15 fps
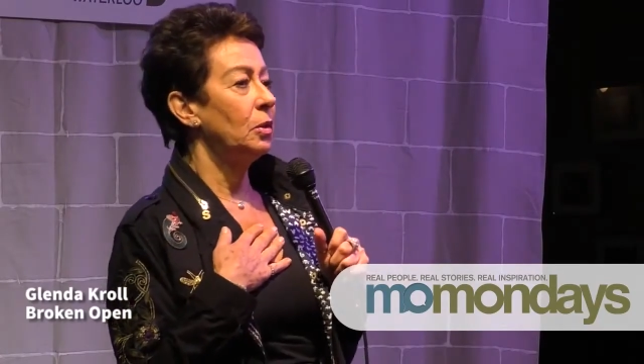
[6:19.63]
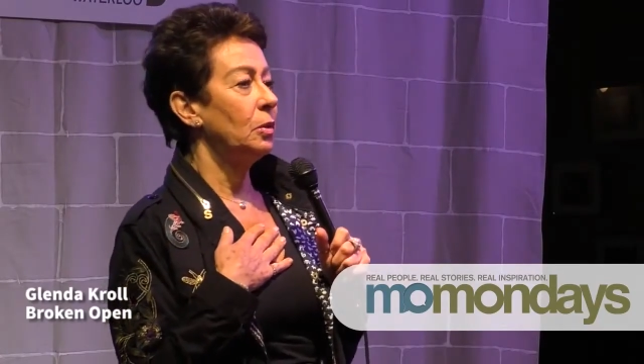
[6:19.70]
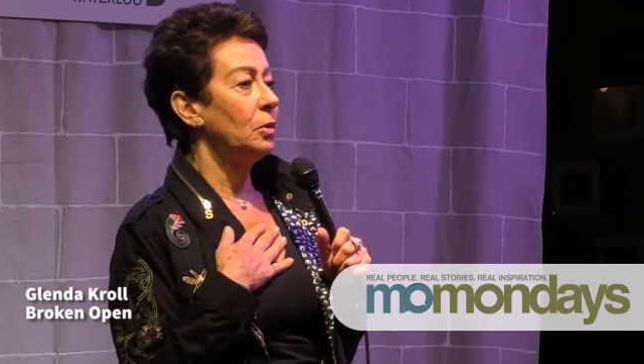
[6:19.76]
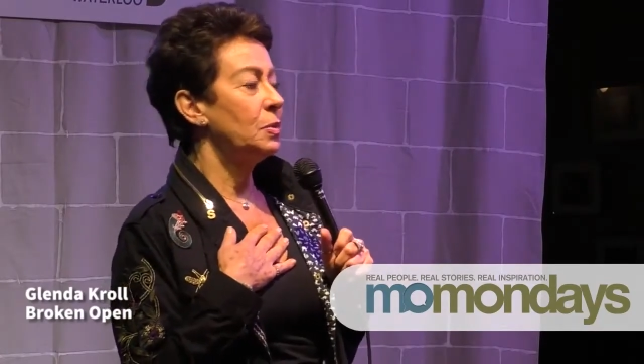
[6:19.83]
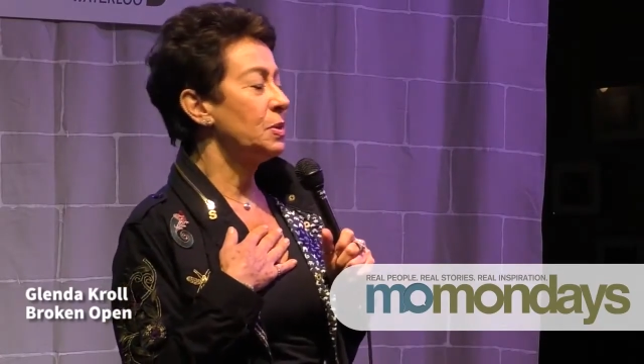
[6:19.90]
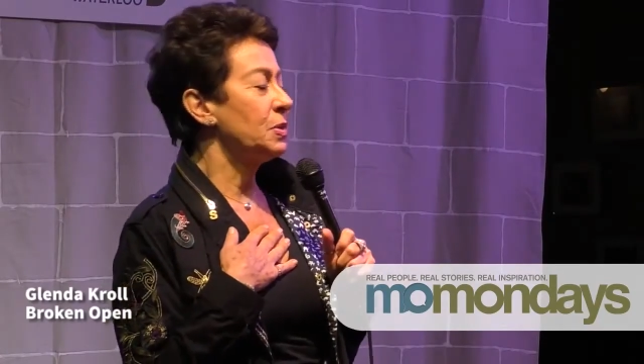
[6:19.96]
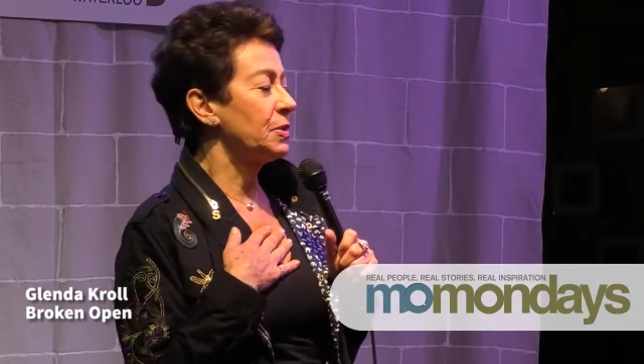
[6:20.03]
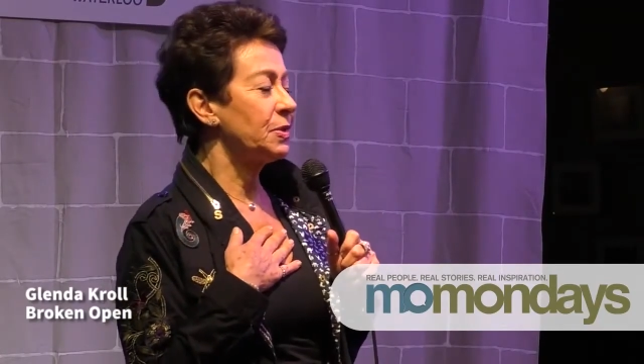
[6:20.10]

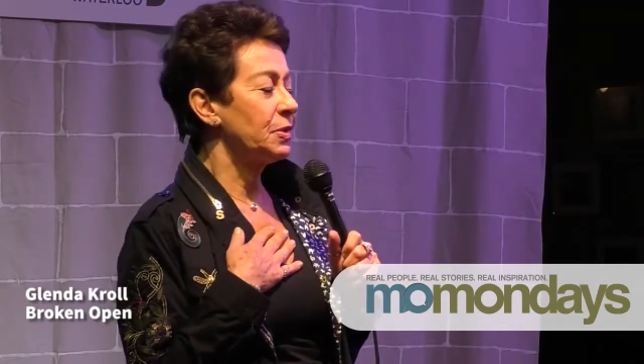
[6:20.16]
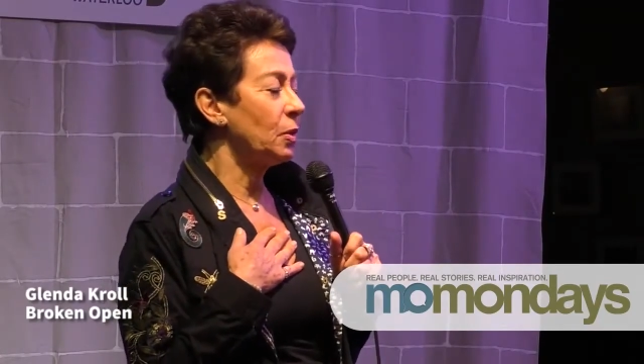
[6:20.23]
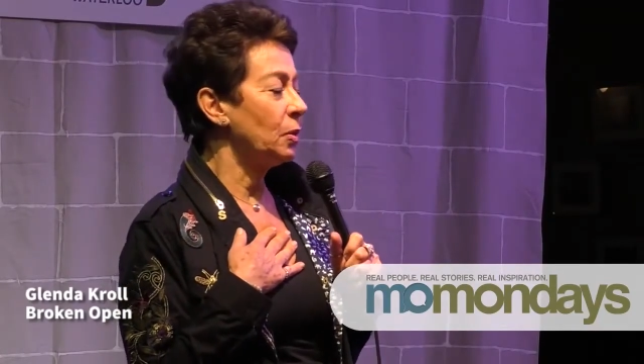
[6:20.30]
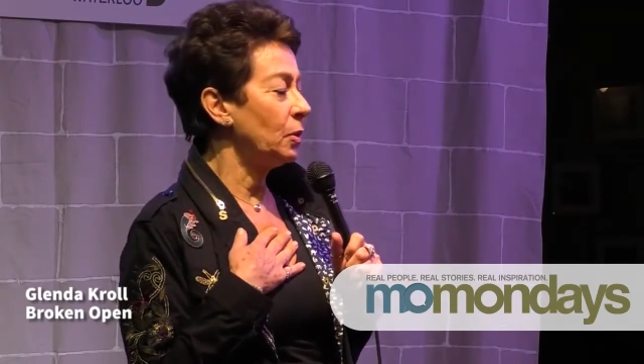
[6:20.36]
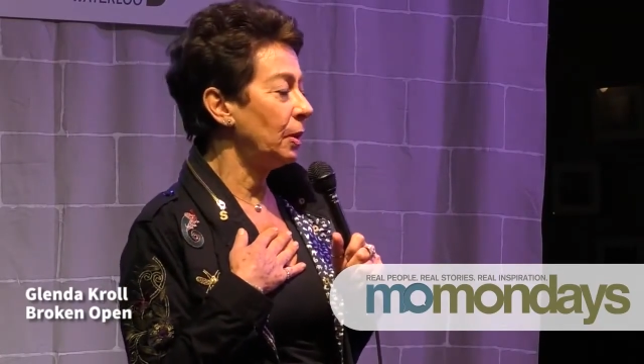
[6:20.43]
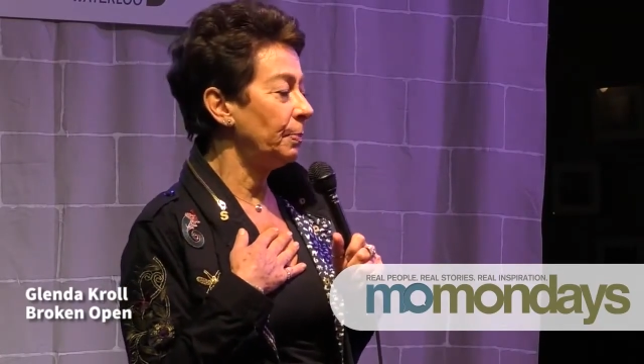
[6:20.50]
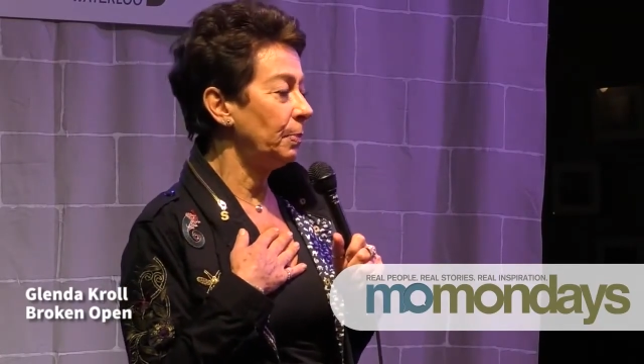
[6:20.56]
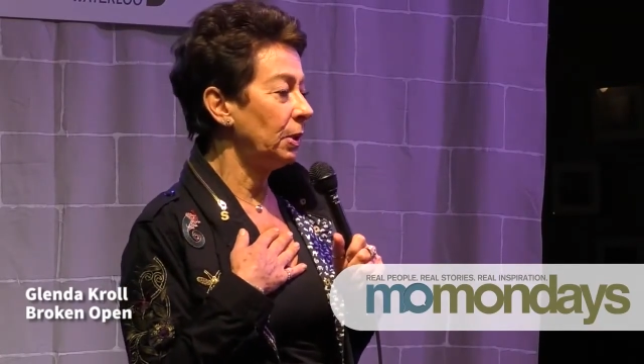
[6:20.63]
was so
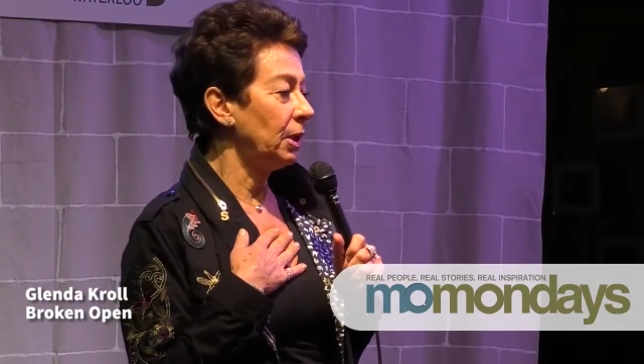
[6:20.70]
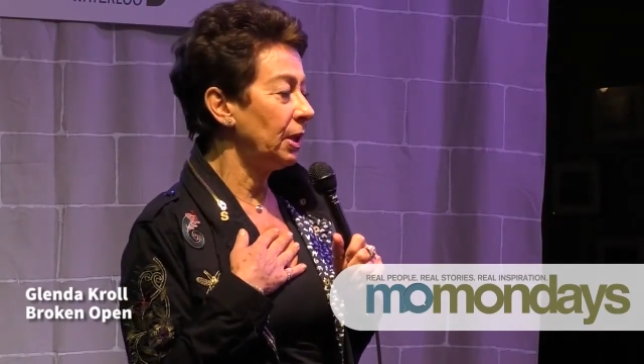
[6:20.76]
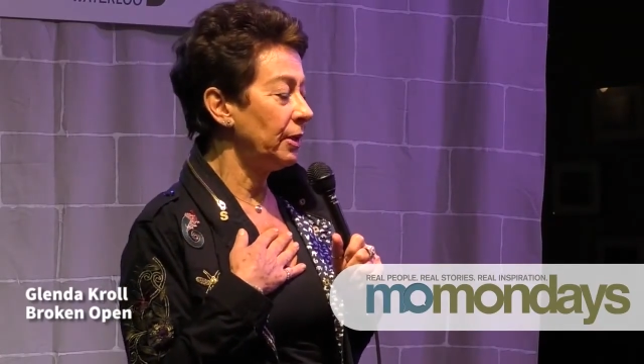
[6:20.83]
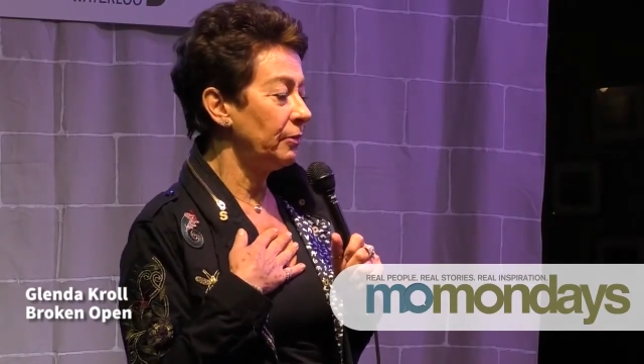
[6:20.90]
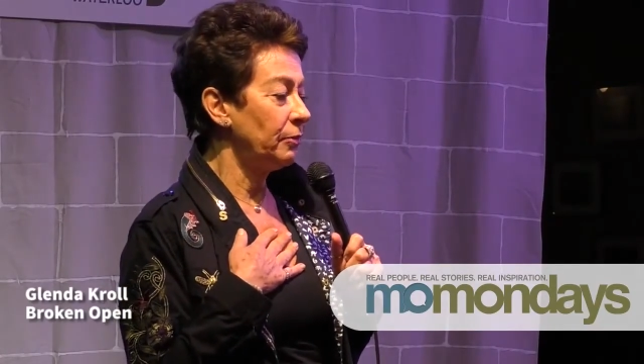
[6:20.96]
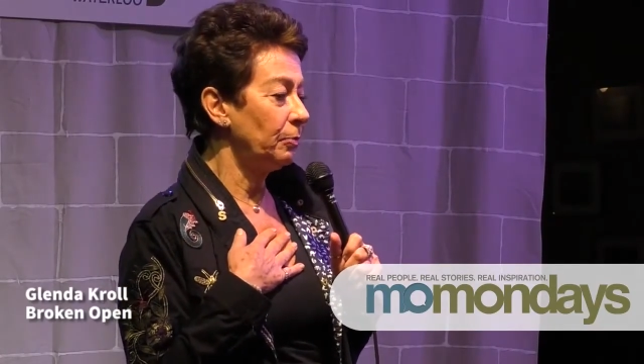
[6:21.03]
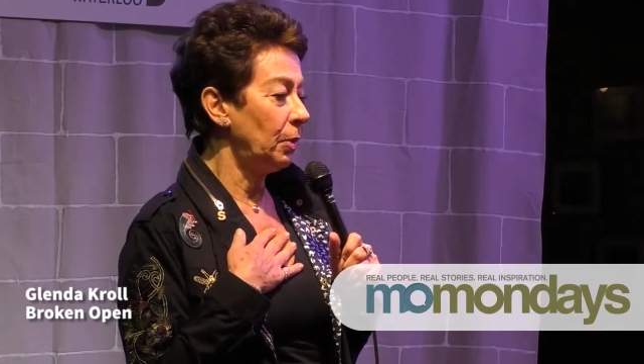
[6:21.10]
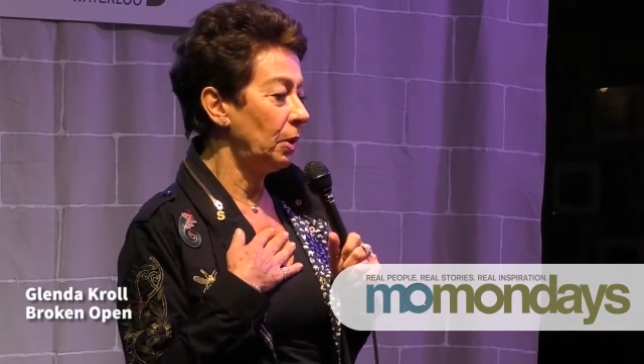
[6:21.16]

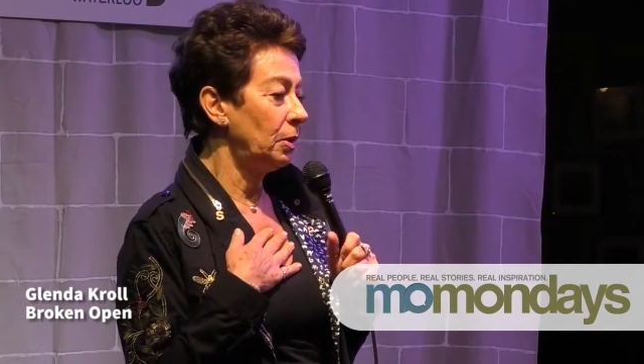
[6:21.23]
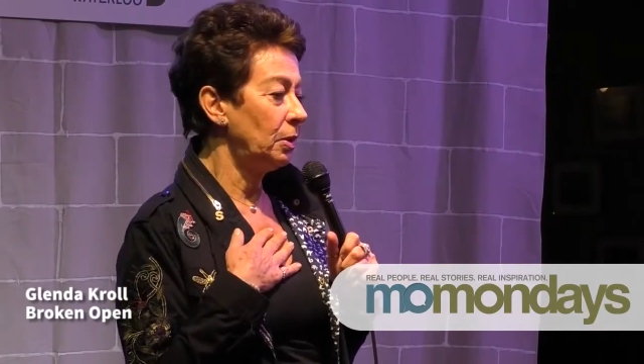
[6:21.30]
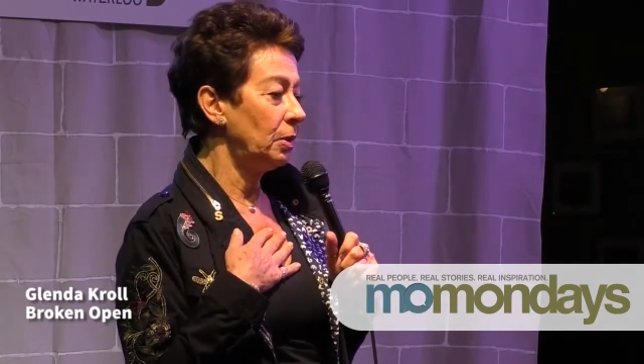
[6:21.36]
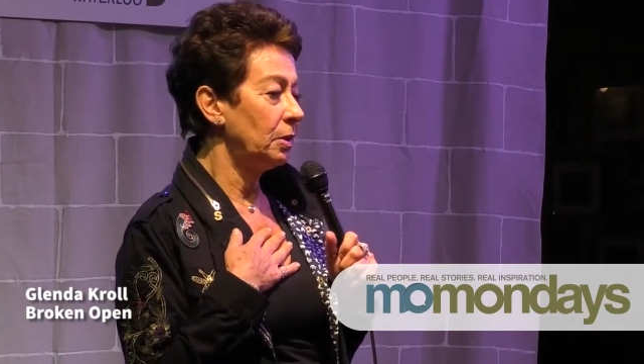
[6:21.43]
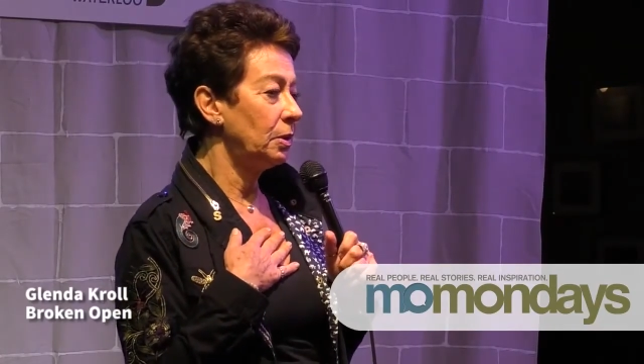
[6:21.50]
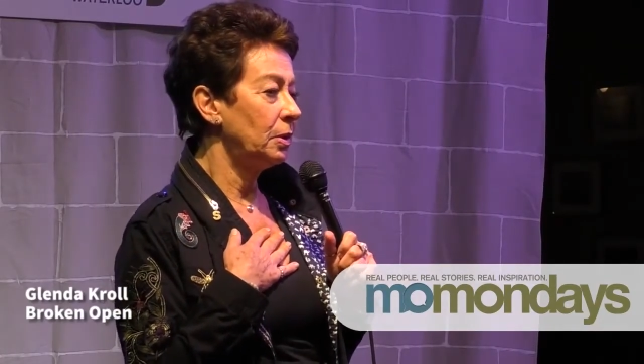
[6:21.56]
unbelievable.